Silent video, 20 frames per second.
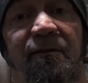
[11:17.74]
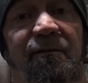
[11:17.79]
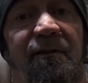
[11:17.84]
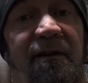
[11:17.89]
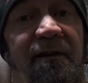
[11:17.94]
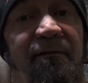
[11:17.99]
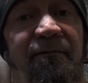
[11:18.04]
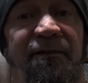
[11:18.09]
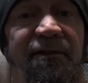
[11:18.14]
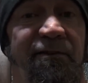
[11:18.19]
I
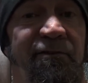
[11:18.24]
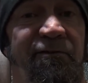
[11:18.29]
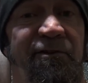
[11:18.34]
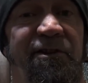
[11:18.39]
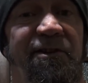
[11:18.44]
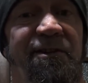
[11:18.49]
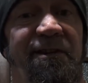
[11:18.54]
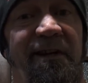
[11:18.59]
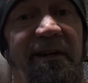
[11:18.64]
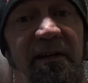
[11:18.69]
don't give two
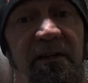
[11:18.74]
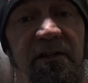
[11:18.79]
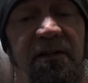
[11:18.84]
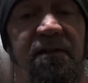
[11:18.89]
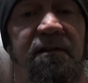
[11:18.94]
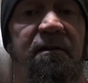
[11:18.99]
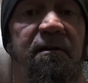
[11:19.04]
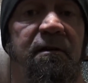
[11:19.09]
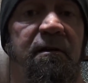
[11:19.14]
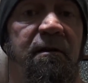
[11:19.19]

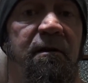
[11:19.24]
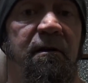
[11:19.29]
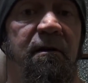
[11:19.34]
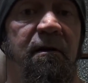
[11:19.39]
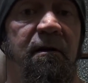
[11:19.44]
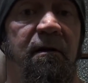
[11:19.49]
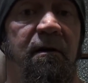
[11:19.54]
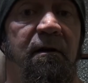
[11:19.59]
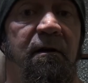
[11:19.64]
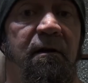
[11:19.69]
shits,
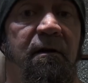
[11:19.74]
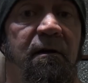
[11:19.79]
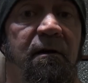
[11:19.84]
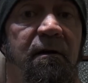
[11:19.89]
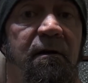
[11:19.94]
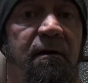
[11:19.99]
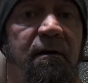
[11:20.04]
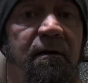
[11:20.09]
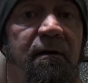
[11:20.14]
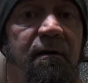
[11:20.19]

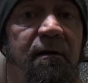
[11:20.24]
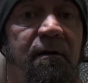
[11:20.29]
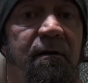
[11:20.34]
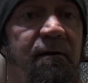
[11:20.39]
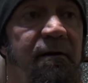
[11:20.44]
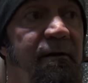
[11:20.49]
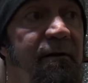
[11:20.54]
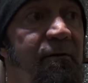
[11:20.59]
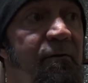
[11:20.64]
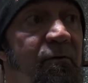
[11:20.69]
you